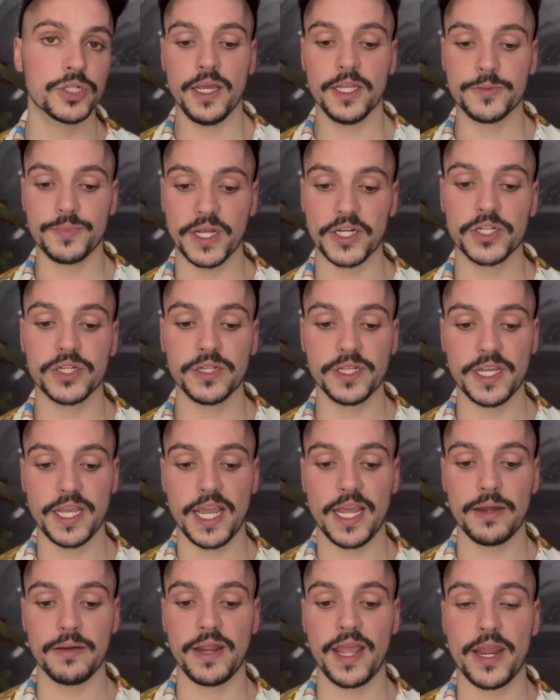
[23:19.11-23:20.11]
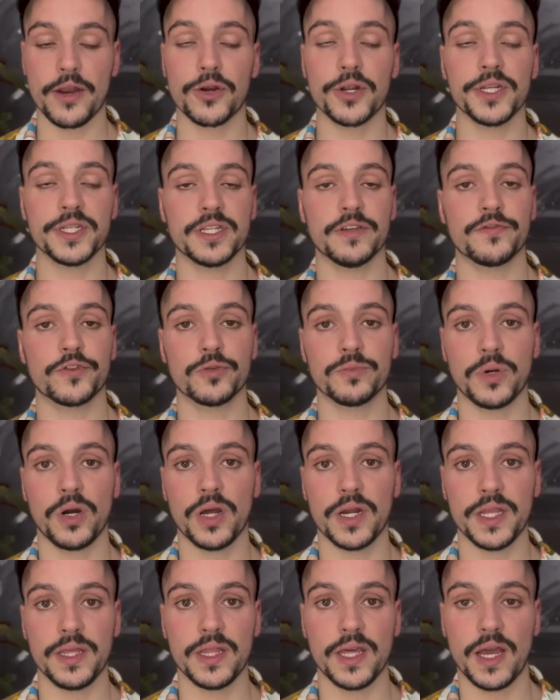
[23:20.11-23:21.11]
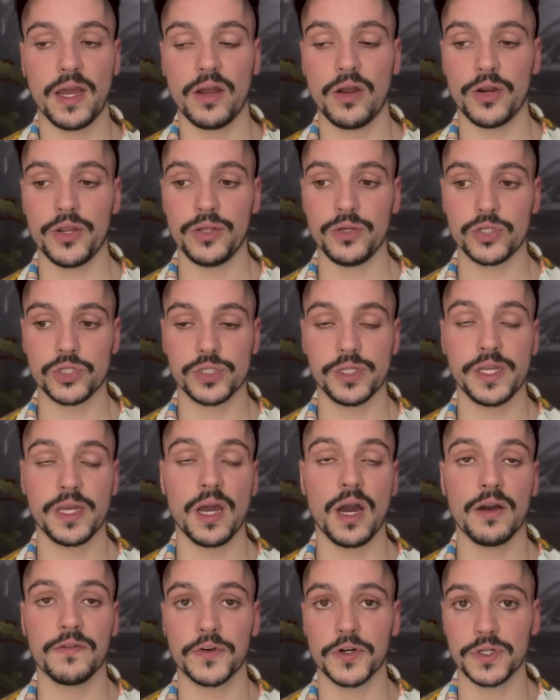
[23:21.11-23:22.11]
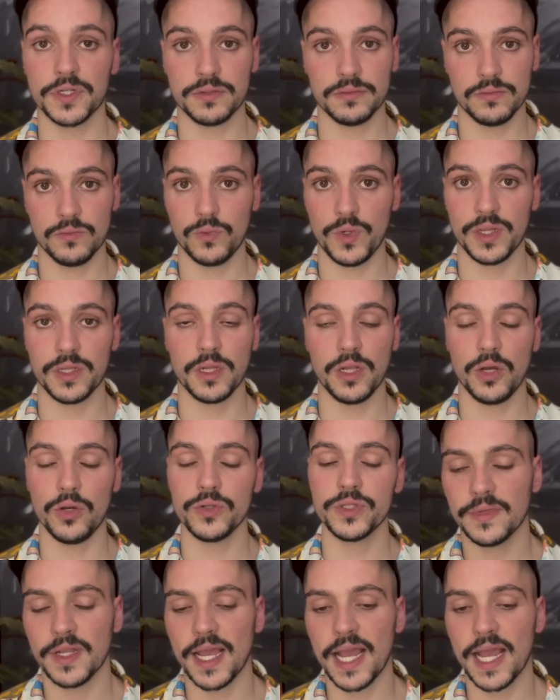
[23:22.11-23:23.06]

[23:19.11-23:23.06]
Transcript: especially in areas of her body that are usually covered with clothes,